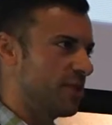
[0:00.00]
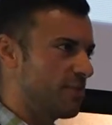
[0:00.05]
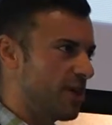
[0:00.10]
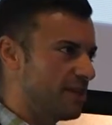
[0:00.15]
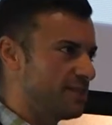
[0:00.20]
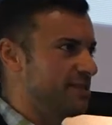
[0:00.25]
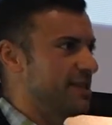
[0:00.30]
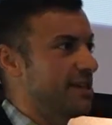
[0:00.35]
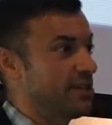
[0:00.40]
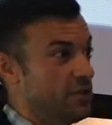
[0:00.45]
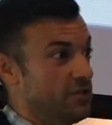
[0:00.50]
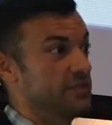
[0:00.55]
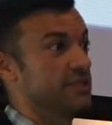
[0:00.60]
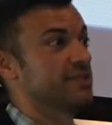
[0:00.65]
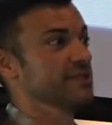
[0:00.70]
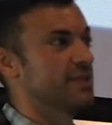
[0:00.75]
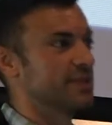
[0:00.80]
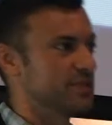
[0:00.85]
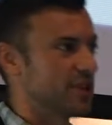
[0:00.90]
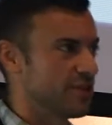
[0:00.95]
I'm not saying use
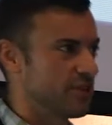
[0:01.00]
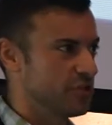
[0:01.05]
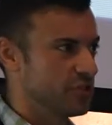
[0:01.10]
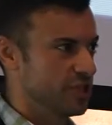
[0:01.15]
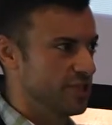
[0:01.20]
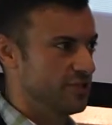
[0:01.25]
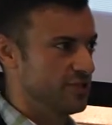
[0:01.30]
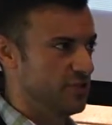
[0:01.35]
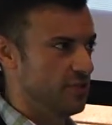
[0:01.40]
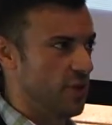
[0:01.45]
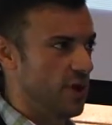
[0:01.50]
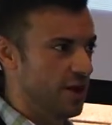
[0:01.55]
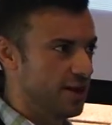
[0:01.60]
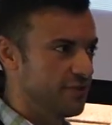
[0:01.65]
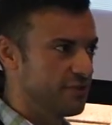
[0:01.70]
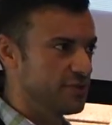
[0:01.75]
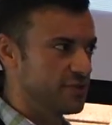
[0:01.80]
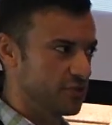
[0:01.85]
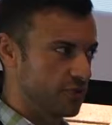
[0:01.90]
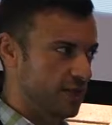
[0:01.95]
as much energy as you
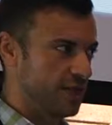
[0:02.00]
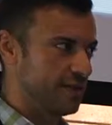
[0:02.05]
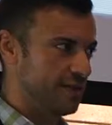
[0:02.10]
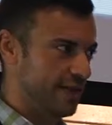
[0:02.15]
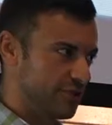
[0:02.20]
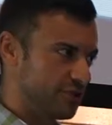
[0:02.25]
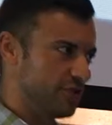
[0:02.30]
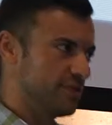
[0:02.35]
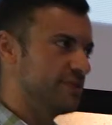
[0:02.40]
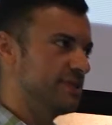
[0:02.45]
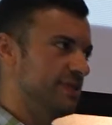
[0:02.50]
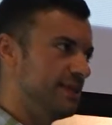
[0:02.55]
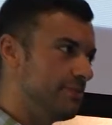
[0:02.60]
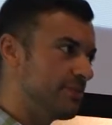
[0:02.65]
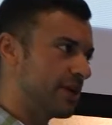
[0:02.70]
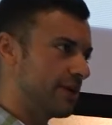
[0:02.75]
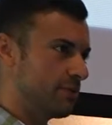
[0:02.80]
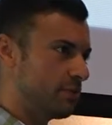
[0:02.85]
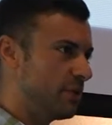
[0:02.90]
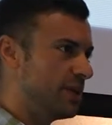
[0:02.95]
want if it's green electricity,
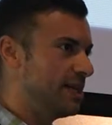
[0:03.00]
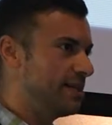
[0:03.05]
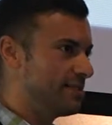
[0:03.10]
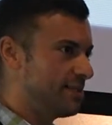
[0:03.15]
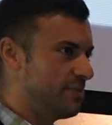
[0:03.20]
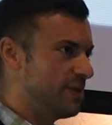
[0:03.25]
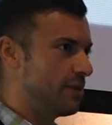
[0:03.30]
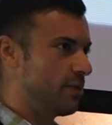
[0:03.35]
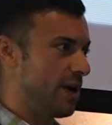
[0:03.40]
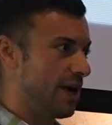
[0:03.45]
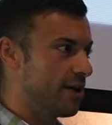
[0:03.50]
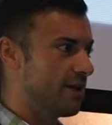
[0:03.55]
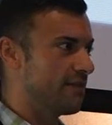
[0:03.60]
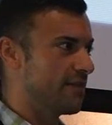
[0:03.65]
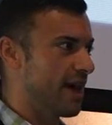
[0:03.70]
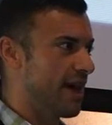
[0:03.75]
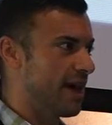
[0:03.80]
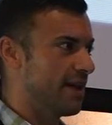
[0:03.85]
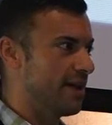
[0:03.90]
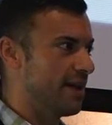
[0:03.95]
but we need to be aware of
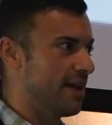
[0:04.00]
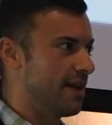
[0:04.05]
that.